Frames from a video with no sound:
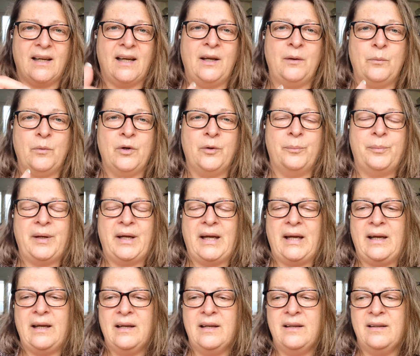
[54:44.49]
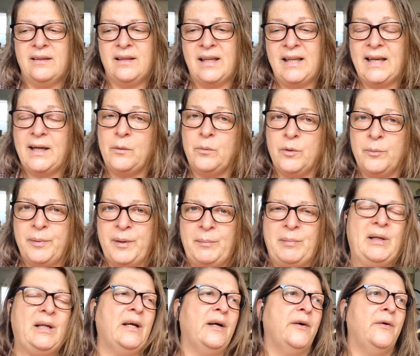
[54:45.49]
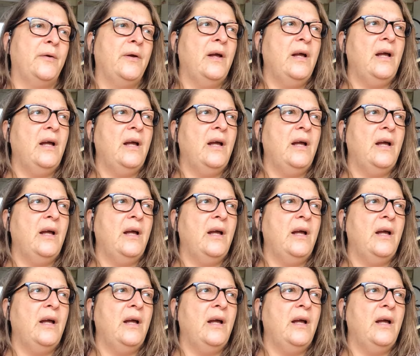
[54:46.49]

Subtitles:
The link will be below.